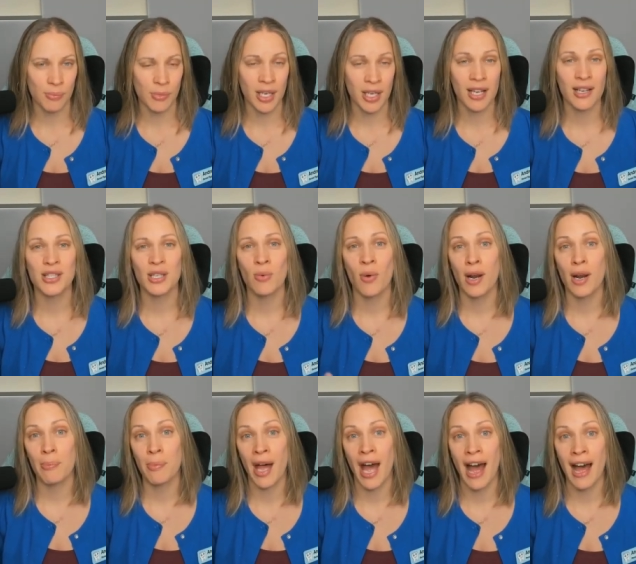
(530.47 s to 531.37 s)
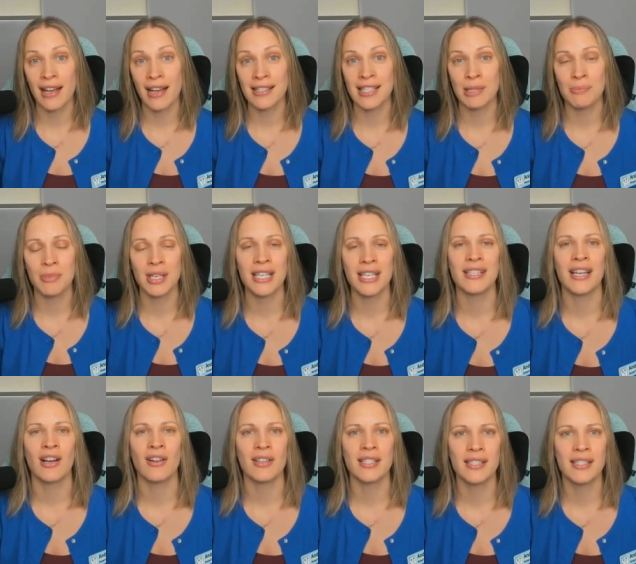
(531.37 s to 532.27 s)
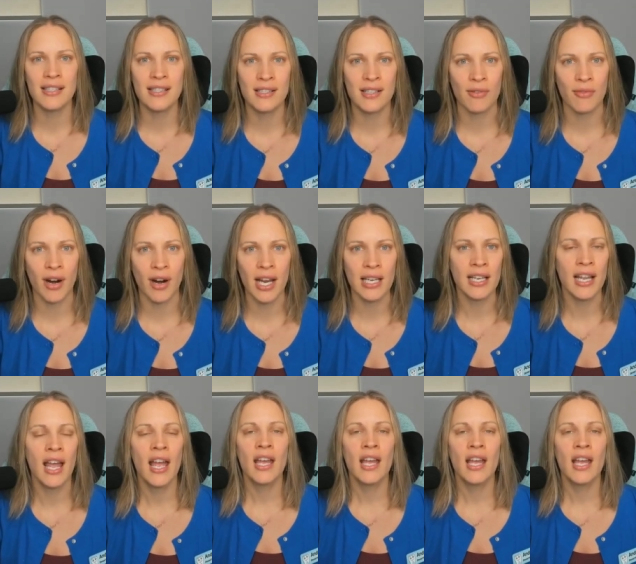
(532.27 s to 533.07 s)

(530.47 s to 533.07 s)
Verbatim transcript: Because you want to pass and be a dental assistant, right?